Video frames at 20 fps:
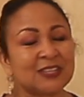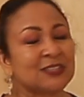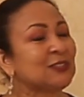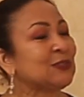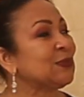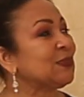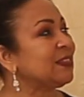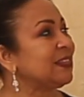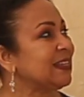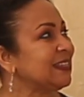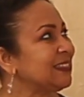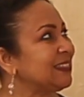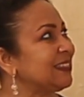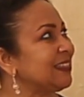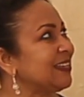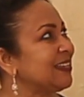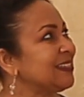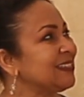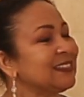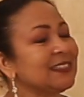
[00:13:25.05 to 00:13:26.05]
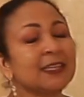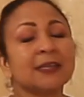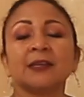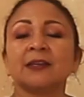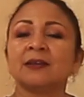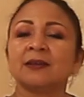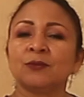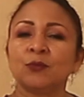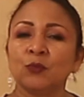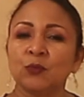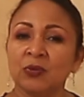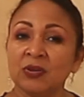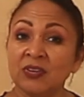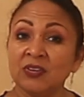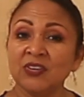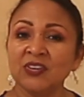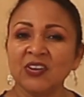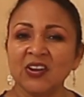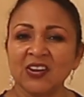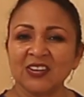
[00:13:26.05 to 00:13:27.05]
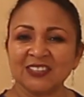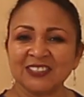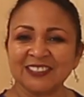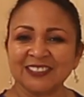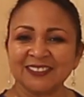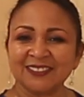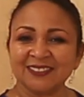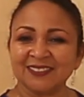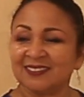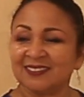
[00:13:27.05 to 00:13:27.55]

So this is her garden.